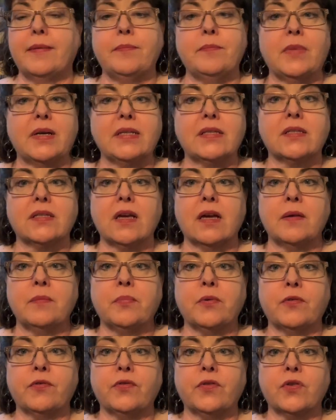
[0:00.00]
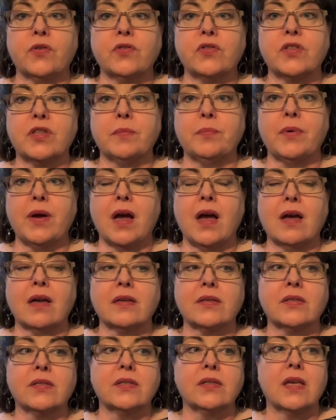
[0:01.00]
My son prefers the
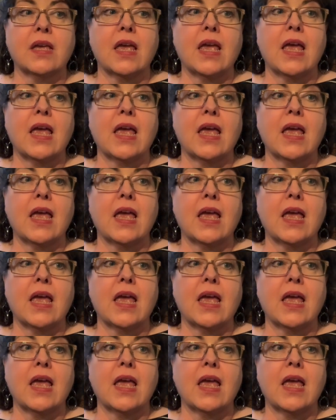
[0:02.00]
box